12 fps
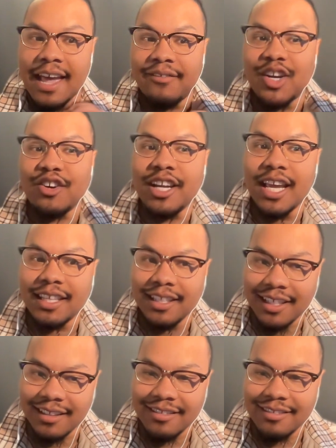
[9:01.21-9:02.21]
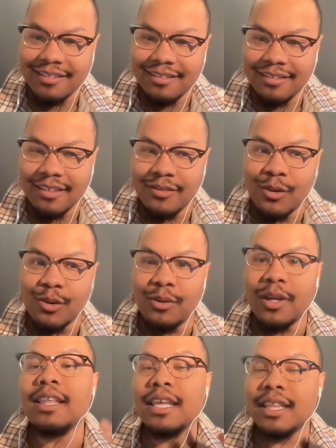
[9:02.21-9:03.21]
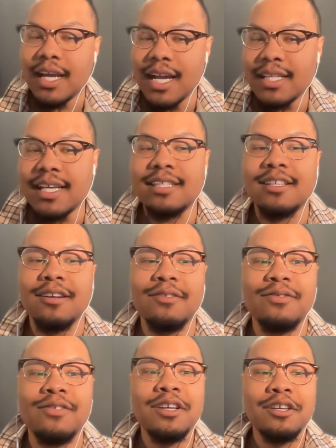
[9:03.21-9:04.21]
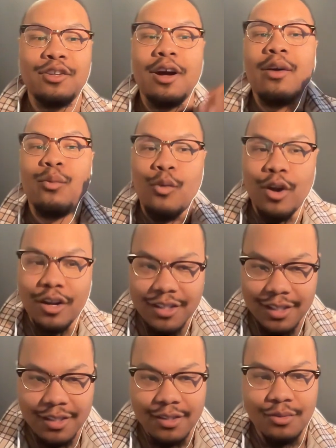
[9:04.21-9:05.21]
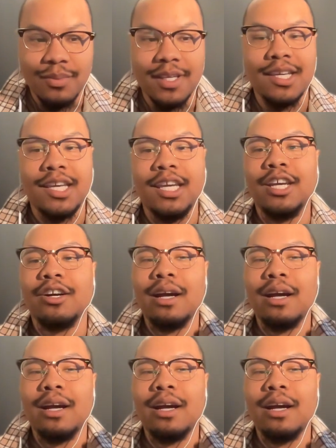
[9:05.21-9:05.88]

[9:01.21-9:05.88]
created it, or in the context of, I worked to be here.